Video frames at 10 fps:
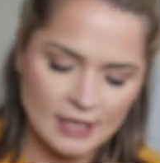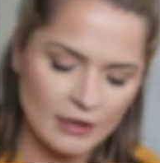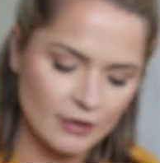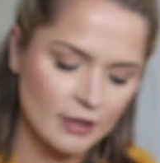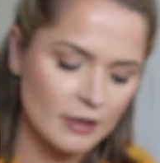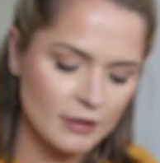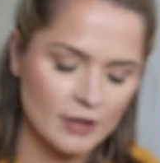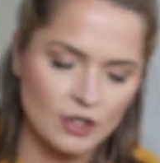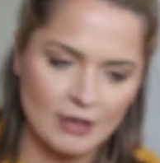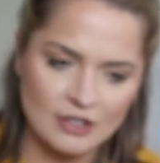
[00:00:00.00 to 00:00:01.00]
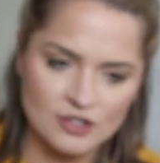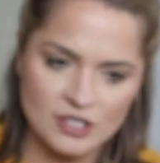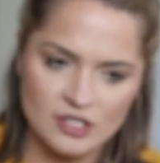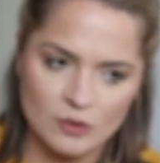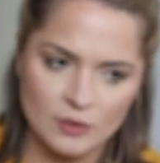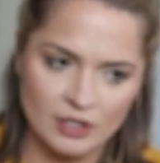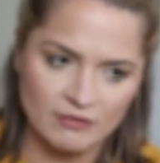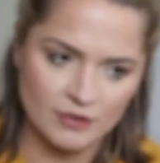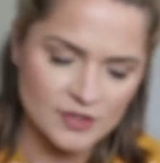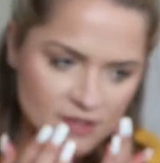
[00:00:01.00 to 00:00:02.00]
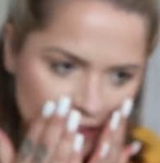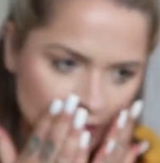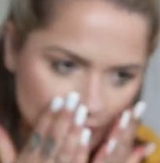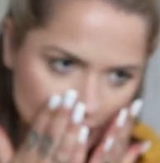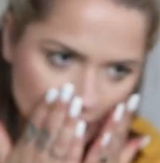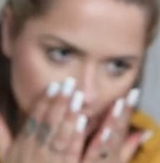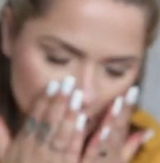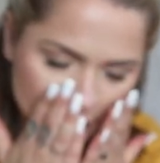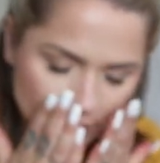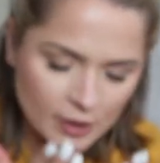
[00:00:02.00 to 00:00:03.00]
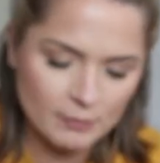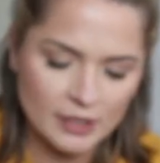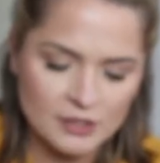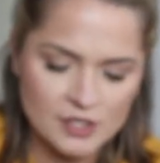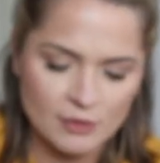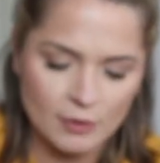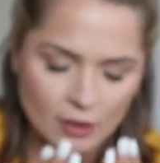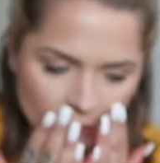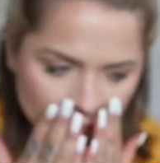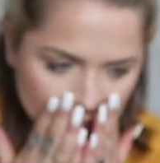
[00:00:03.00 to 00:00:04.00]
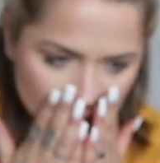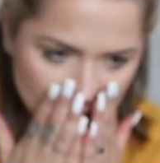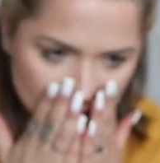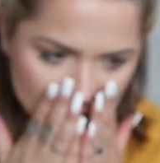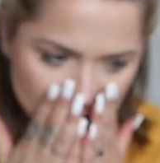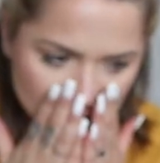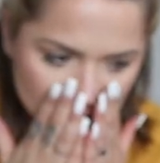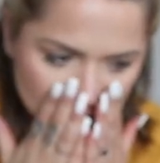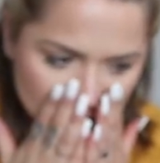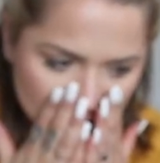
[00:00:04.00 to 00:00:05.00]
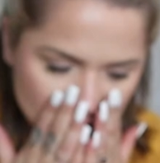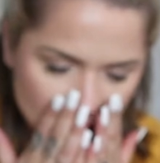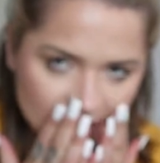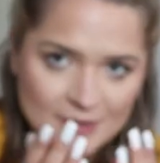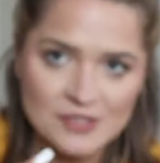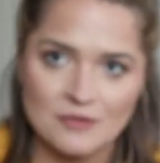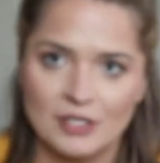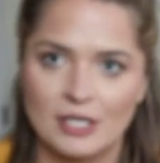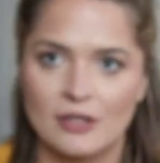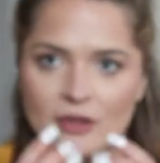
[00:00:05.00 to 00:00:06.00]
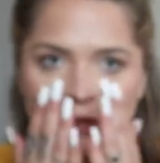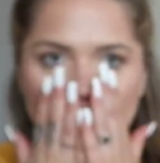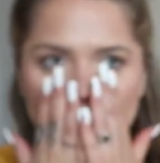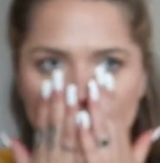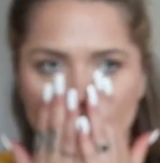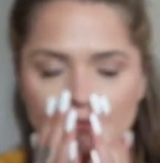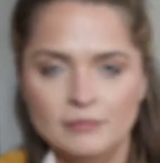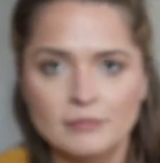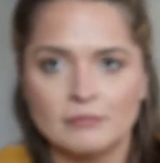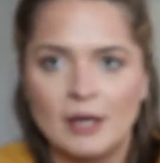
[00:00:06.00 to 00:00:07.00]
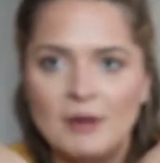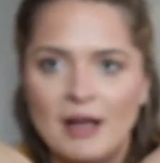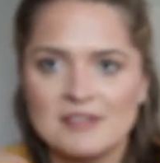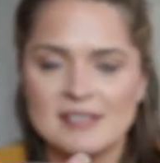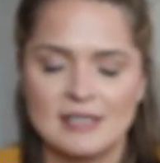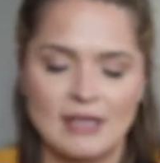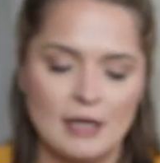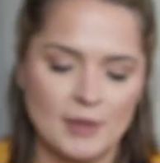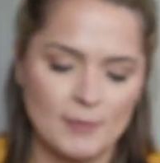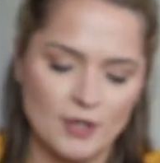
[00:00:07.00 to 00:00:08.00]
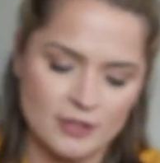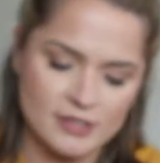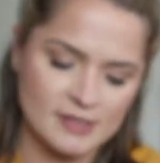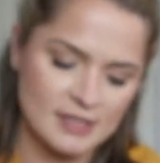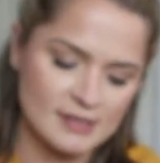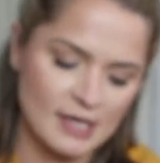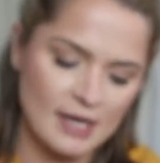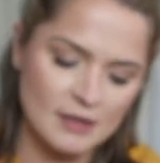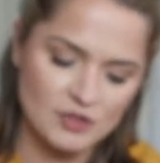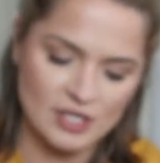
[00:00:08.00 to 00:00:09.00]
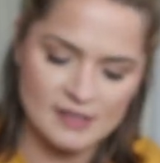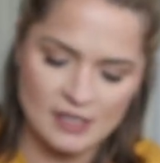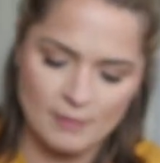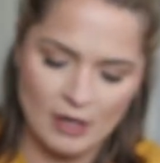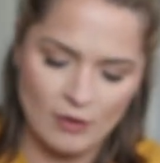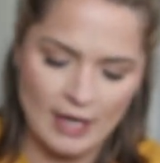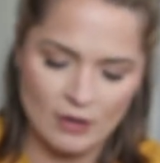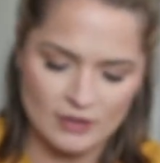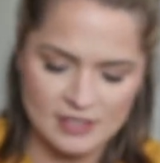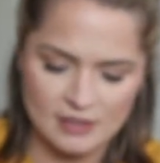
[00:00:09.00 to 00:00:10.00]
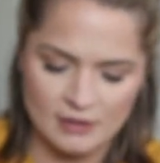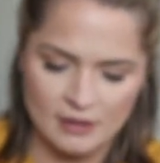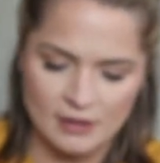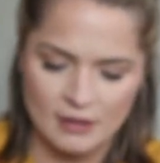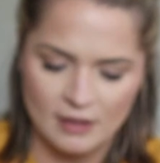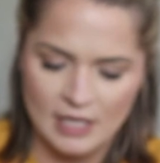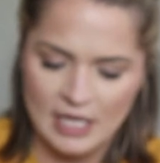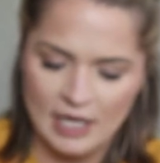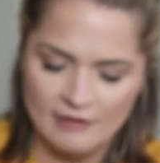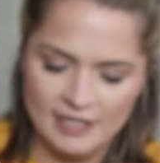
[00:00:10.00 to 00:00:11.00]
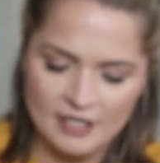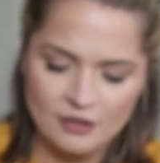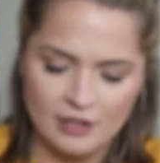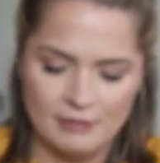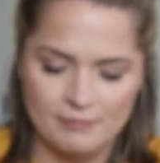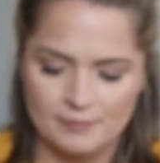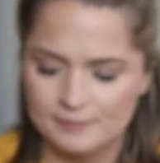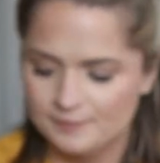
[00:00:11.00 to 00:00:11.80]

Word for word: together than you actually do when you first pump it into your palm. It smells really good though. I'm gonna have to stick that in my purse because I am just about out of hand cream.